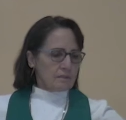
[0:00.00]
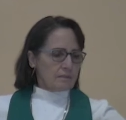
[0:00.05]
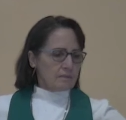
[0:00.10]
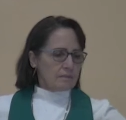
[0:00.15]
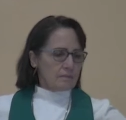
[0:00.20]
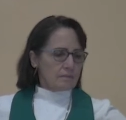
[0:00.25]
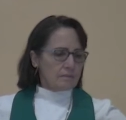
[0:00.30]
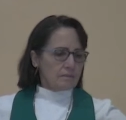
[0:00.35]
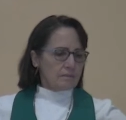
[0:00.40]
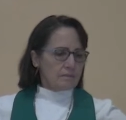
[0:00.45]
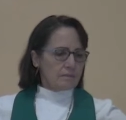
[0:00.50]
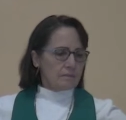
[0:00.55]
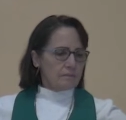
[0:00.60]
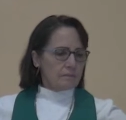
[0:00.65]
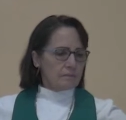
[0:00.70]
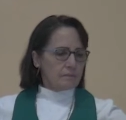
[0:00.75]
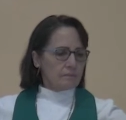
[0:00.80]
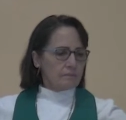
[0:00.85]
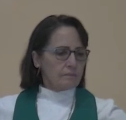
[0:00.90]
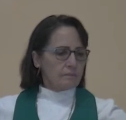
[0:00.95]

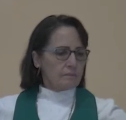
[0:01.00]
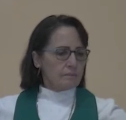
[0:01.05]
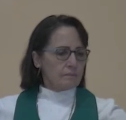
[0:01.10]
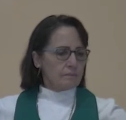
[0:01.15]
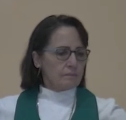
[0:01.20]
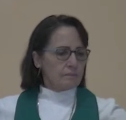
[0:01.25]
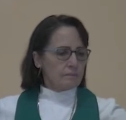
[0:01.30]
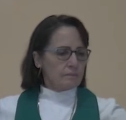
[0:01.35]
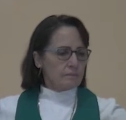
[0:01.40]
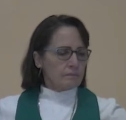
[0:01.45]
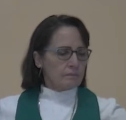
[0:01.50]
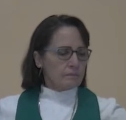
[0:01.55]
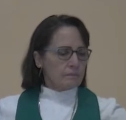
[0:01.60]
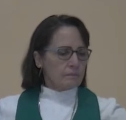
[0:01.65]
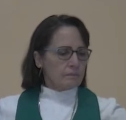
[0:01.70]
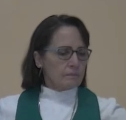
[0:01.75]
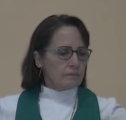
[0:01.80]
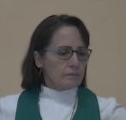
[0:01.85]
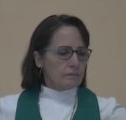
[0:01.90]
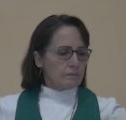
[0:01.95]

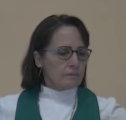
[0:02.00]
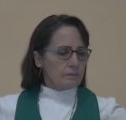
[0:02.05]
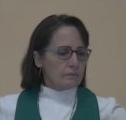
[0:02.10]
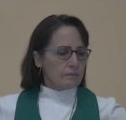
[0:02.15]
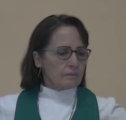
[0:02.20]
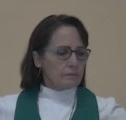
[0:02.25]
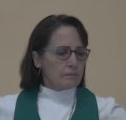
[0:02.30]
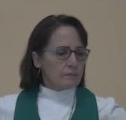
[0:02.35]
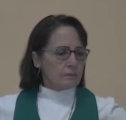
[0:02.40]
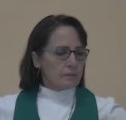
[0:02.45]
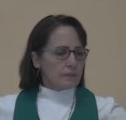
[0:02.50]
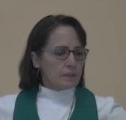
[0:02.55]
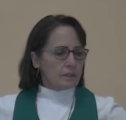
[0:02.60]
[no speech]